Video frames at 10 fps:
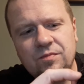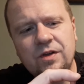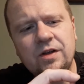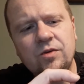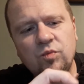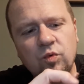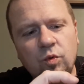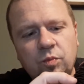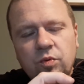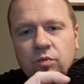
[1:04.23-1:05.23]
kind of
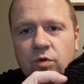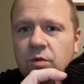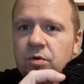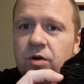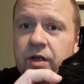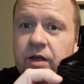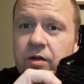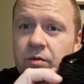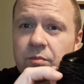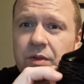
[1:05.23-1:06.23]
rope, rubbery
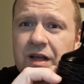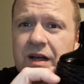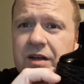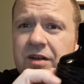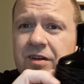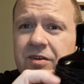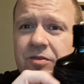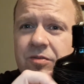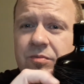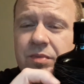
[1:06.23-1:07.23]
black
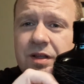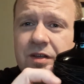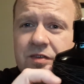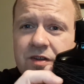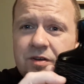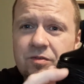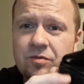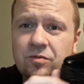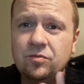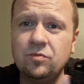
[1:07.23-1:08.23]
plastic
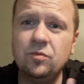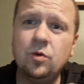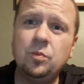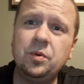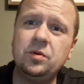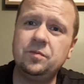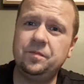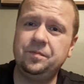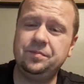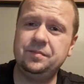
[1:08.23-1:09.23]
rope
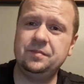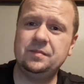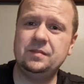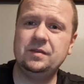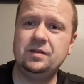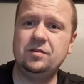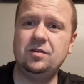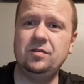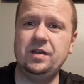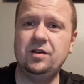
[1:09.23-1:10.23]

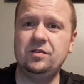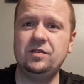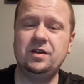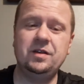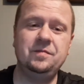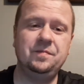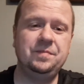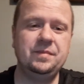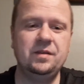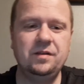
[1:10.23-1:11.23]
around the outside.
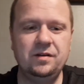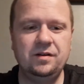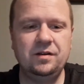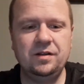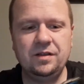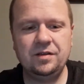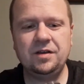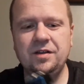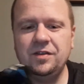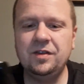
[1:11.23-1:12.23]
It's
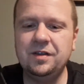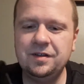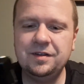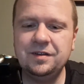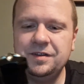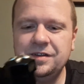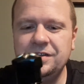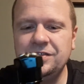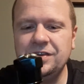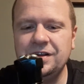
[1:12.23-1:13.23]
kind
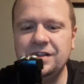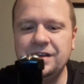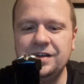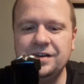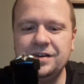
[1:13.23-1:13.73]
of like